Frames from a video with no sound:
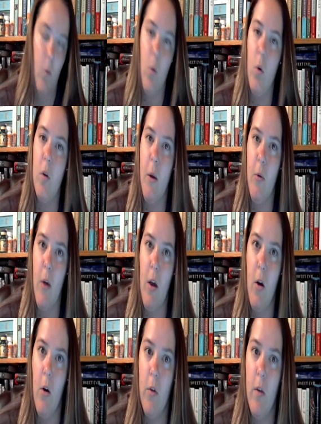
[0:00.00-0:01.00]
Thorns by Ray
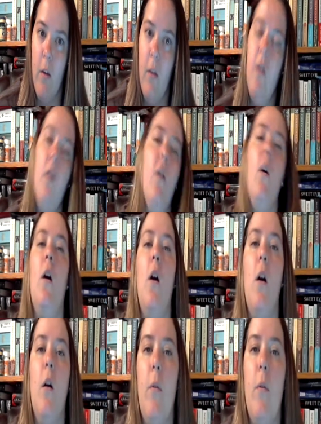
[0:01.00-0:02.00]
Carson.
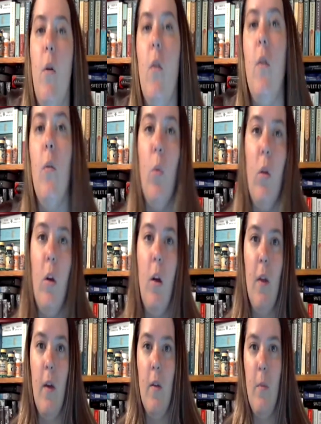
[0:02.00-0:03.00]
I've heard some really
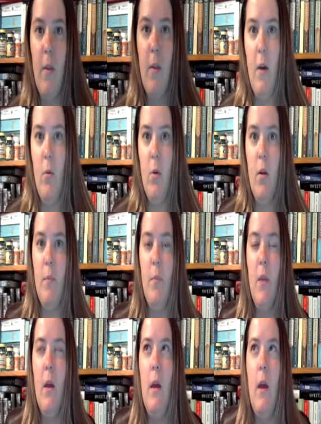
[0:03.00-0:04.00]
good things about that one.
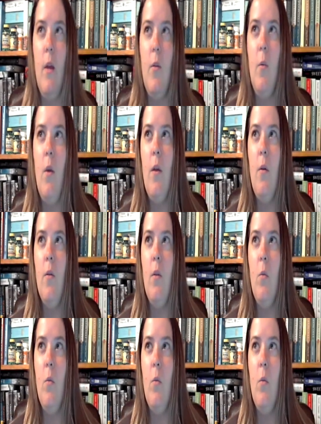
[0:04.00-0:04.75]
It's one of those